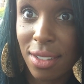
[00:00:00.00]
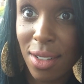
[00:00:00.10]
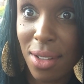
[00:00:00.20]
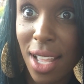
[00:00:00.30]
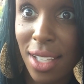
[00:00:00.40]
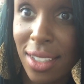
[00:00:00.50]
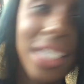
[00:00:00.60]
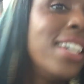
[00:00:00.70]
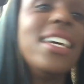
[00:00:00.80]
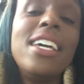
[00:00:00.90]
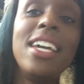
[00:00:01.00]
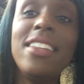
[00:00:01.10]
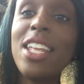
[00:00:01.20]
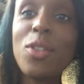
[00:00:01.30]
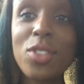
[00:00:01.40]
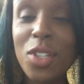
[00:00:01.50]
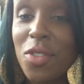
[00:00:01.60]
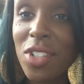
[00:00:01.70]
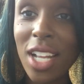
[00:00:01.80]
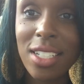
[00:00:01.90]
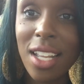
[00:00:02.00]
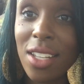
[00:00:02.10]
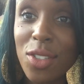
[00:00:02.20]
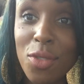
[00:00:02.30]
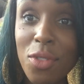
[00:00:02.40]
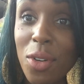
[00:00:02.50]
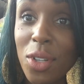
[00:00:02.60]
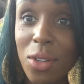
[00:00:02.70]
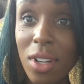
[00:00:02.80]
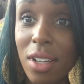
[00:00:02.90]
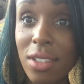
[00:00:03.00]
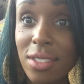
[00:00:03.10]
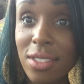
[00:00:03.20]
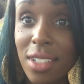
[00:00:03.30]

Okay? And they don't serve Jack Daniels at Froyo, dog.